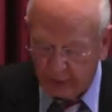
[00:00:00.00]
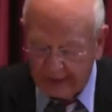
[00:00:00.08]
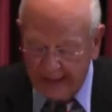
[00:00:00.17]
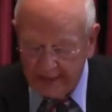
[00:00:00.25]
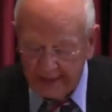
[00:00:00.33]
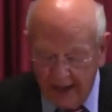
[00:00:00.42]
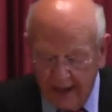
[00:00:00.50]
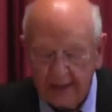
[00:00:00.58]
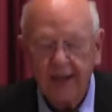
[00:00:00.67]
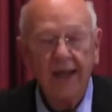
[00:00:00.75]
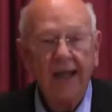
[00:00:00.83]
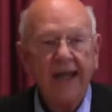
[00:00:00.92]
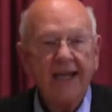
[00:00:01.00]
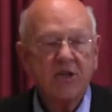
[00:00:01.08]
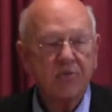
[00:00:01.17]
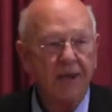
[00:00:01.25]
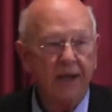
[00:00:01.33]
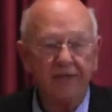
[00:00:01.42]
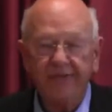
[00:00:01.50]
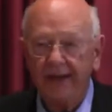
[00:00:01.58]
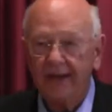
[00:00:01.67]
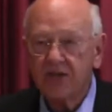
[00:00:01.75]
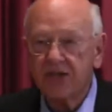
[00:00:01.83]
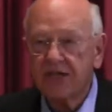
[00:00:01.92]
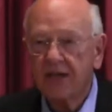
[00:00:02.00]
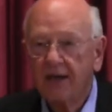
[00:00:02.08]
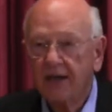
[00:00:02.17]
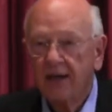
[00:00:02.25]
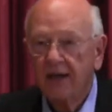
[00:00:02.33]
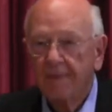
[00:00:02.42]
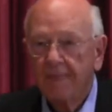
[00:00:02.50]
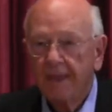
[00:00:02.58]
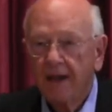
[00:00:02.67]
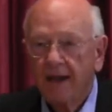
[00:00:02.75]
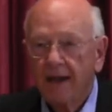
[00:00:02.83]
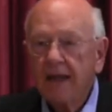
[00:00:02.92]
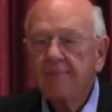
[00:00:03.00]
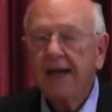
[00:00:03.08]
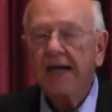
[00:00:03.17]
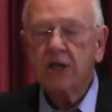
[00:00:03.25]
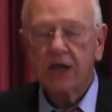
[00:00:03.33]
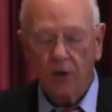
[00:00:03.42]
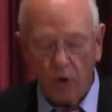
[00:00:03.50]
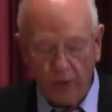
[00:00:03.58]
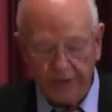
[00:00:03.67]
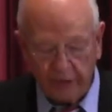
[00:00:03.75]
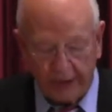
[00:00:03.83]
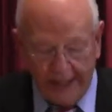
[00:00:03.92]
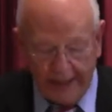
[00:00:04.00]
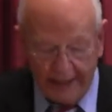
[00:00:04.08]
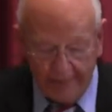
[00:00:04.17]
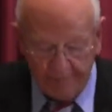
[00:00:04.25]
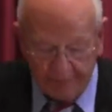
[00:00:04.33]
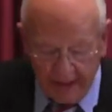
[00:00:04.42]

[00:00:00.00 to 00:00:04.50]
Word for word: and forget not his benefits. Let me ask you, are we forgetting?